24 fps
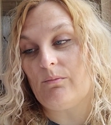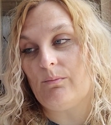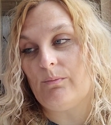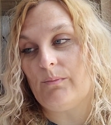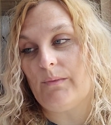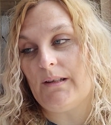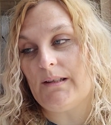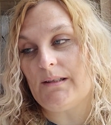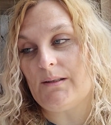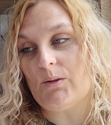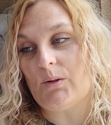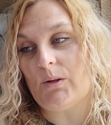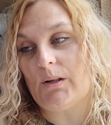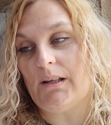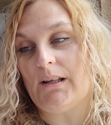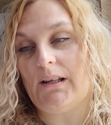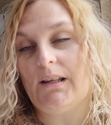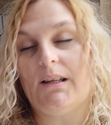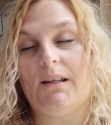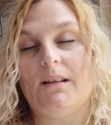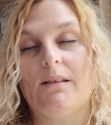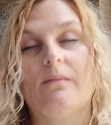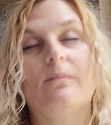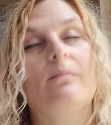he's not going to
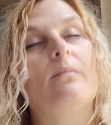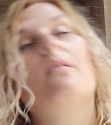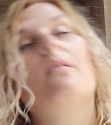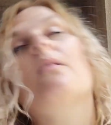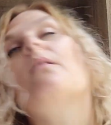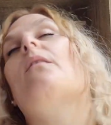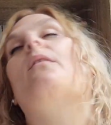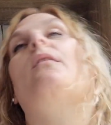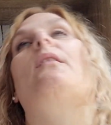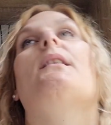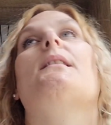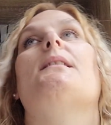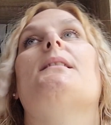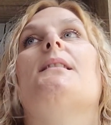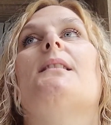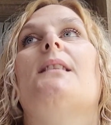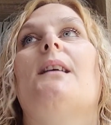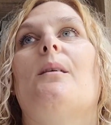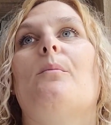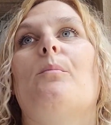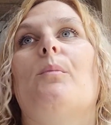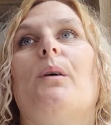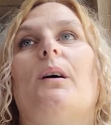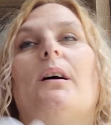eat the rest of
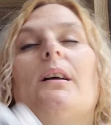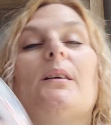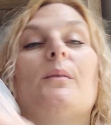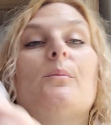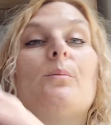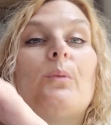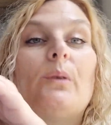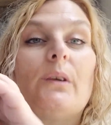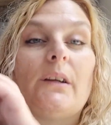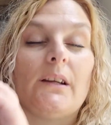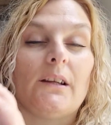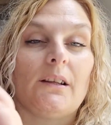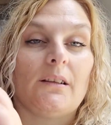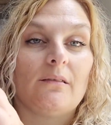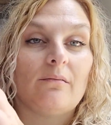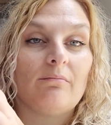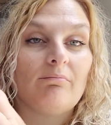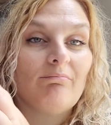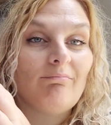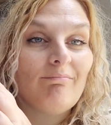that, but I can bring